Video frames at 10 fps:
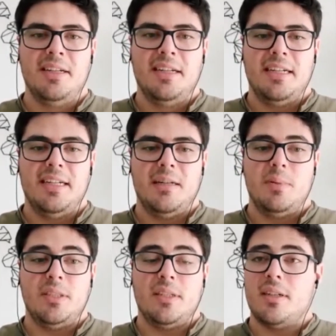
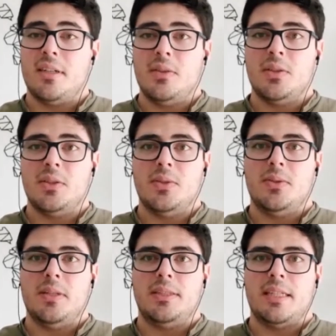But there are
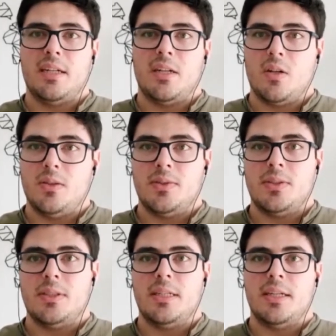also
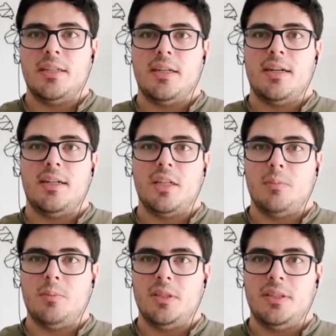telecoms, they are
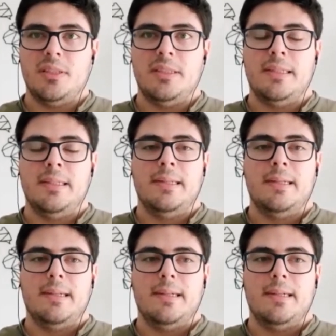adopting.
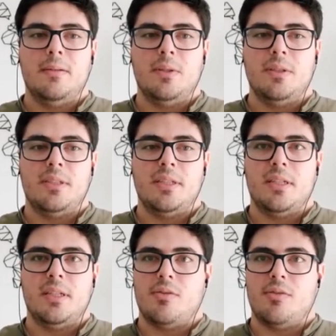We see
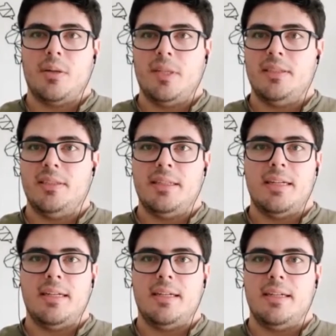government,
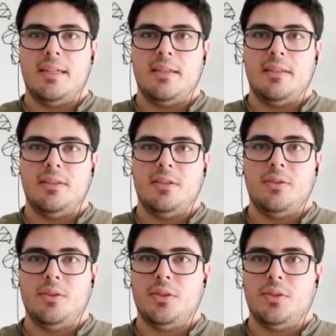
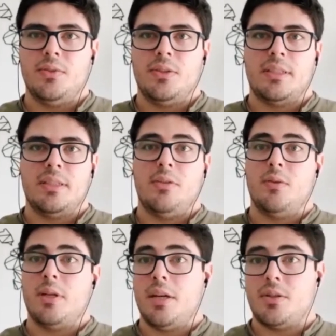institutions, and
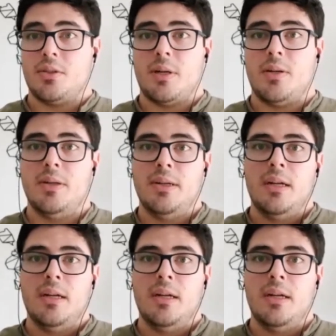education as well.